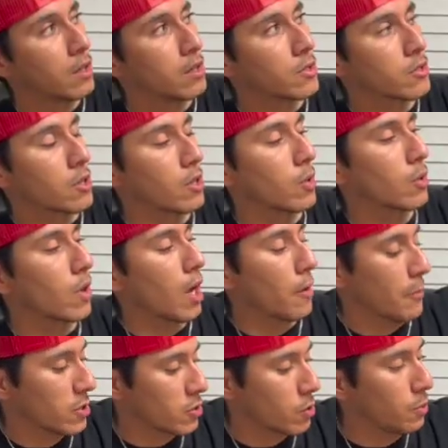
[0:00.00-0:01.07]
So I'm
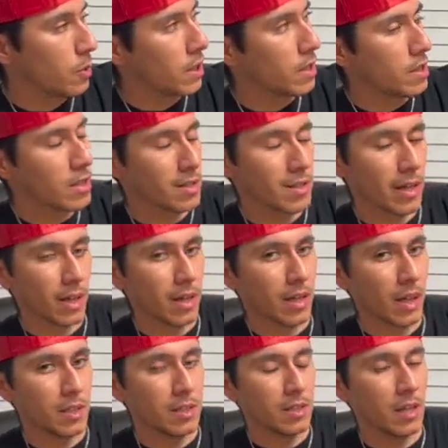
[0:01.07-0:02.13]
assuming this is like a
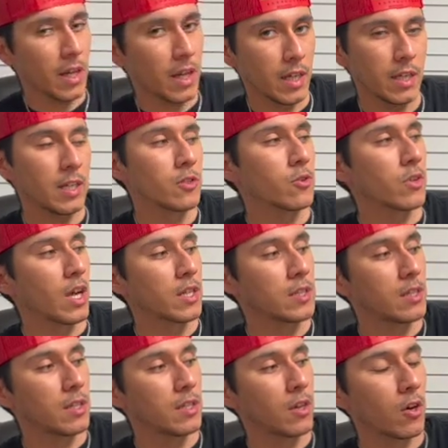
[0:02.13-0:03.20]
1980s or
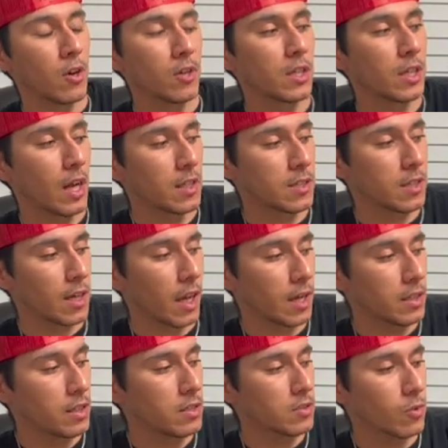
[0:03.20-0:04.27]
early
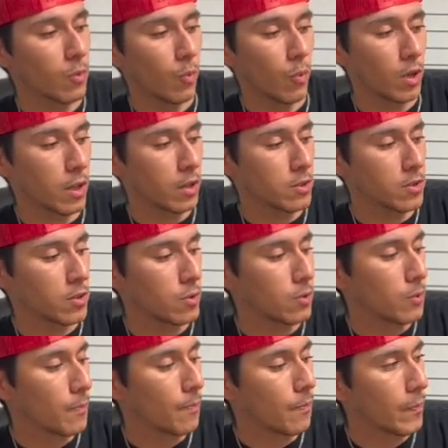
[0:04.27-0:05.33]
1990s, one of the two.
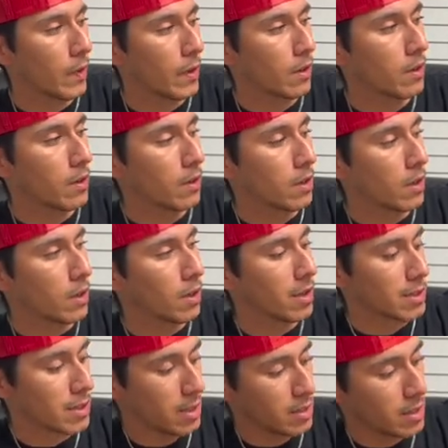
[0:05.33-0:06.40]
It
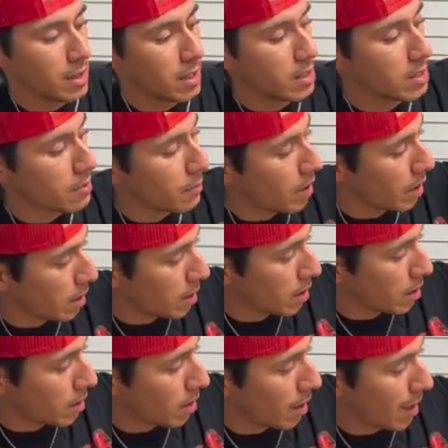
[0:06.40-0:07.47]
says easy money,
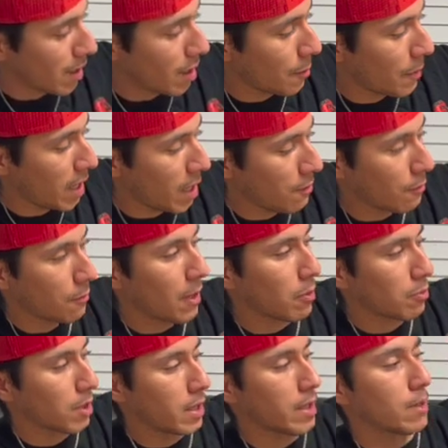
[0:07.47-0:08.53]
I got paid for my
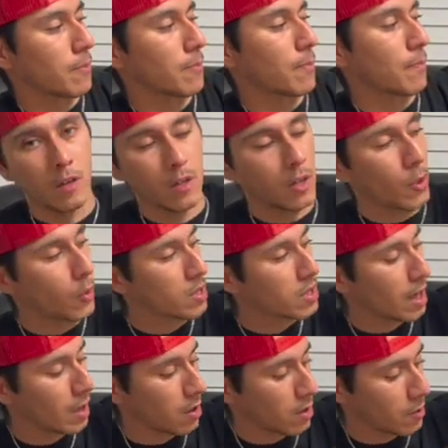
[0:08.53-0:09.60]
play. No
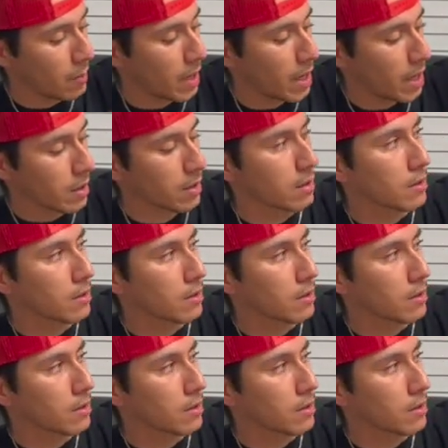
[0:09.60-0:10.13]
design on the back.